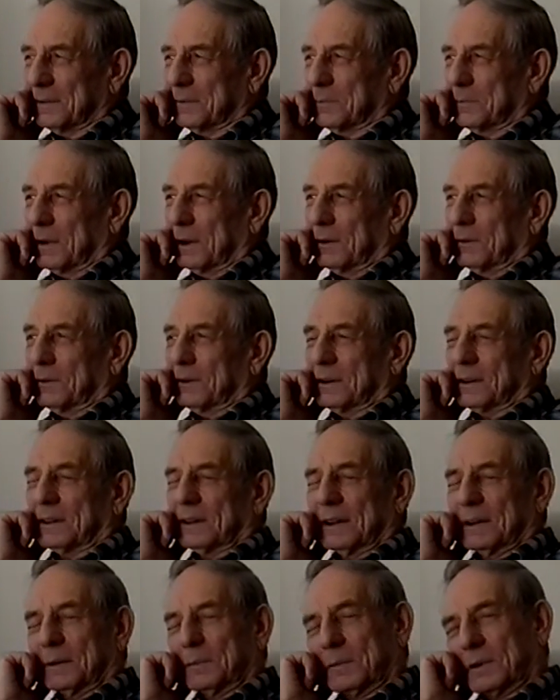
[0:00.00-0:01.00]
About one
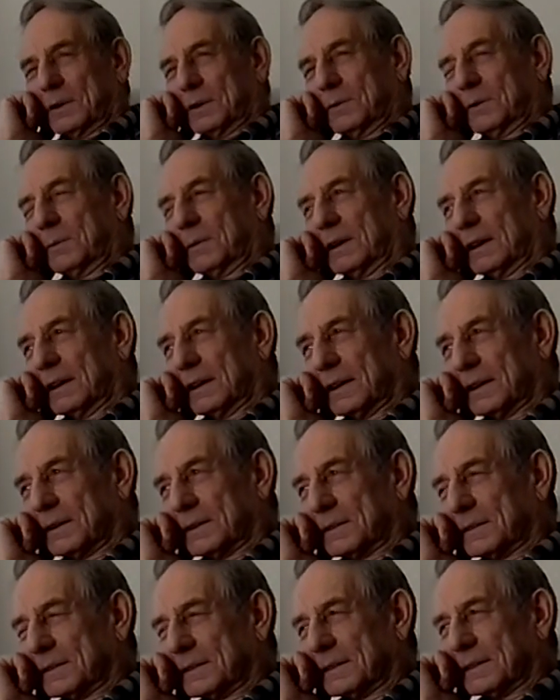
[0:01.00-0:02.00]
time it'd do me in.
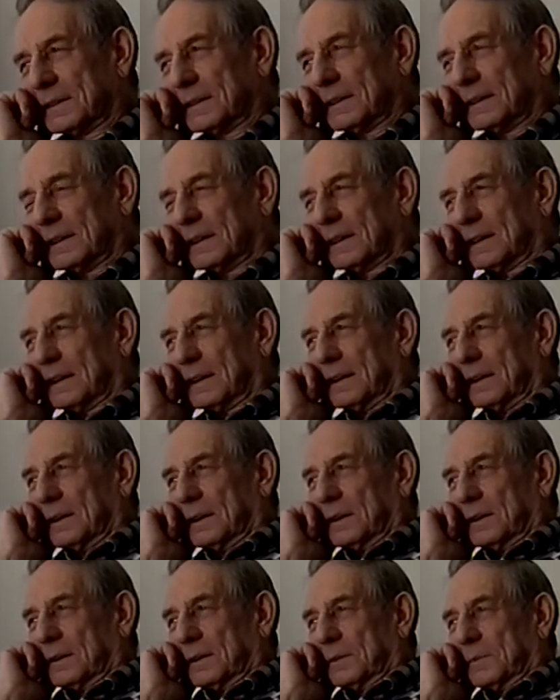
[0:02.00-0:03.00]

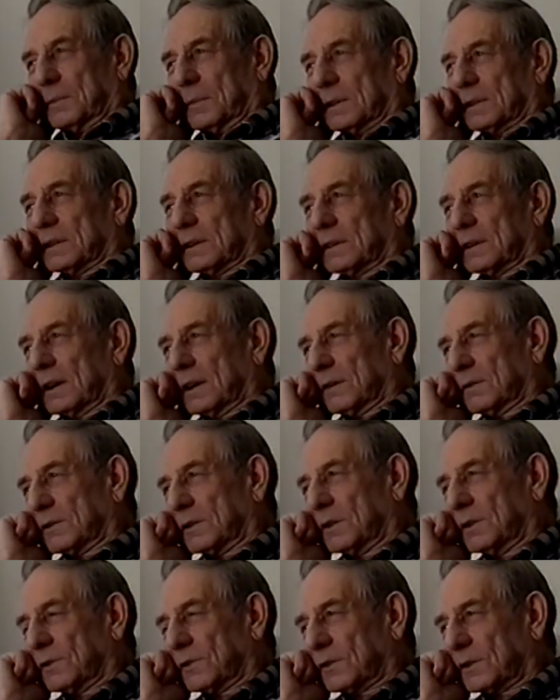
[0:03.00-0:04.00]
But the town
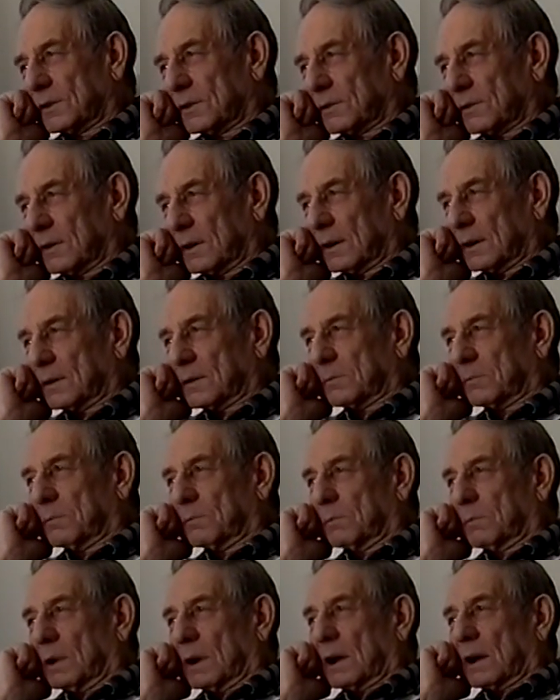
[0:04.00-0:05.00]
used to
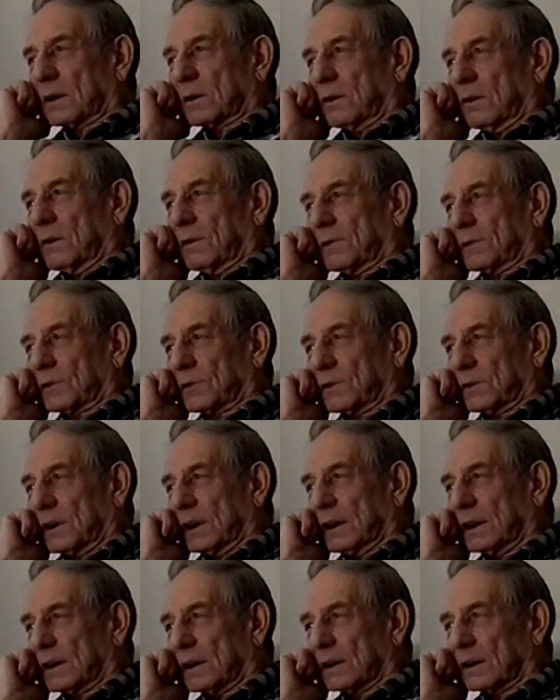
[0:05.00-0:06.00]
block off a
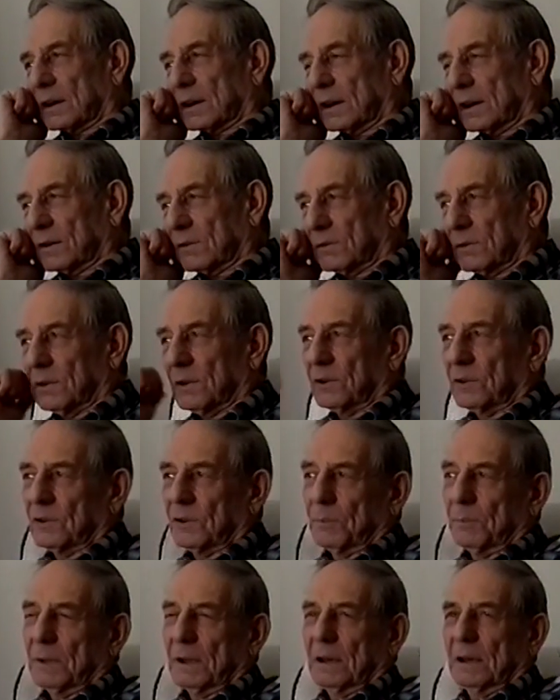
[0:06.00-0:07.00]
street here in town where there was
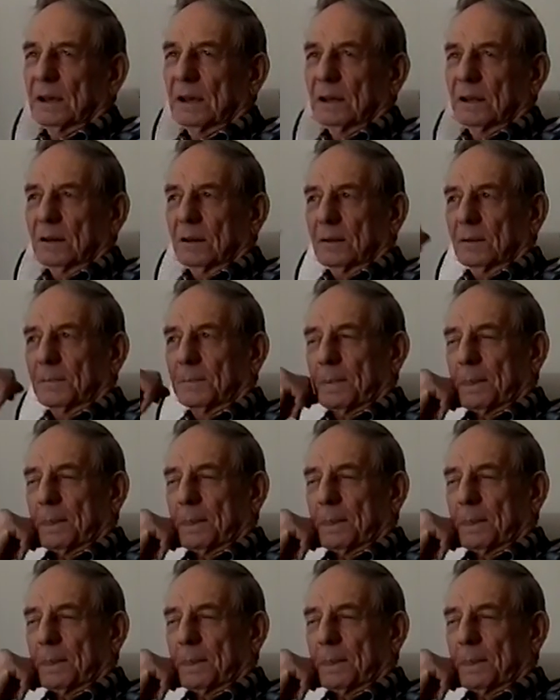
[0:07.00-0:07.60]
a big hill